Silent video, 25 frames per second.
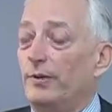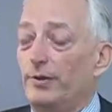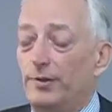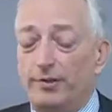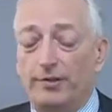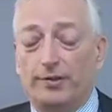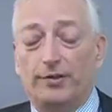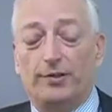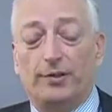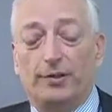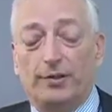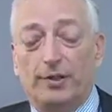This
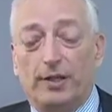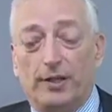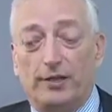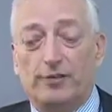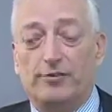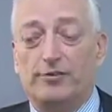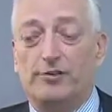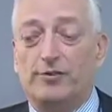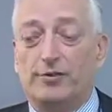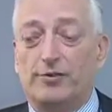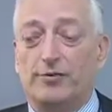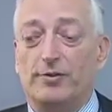is the
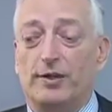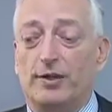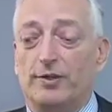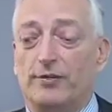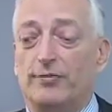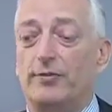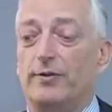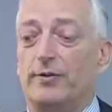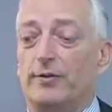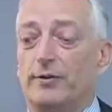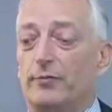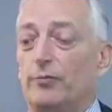largest
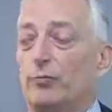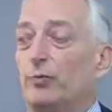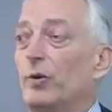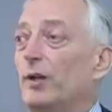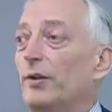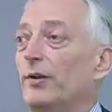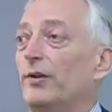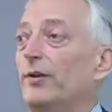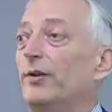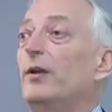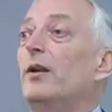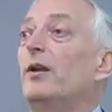transfer of
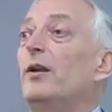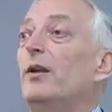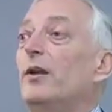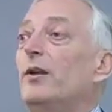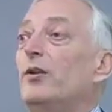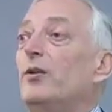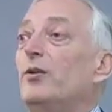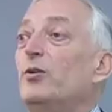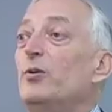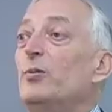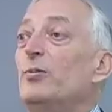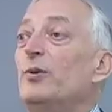wealth
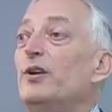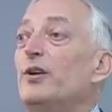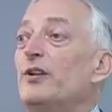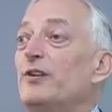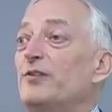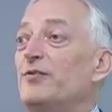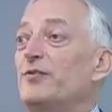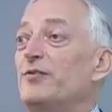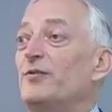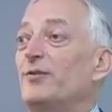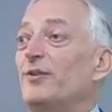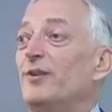in human
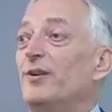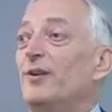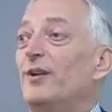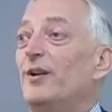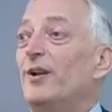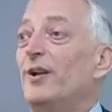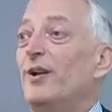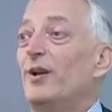history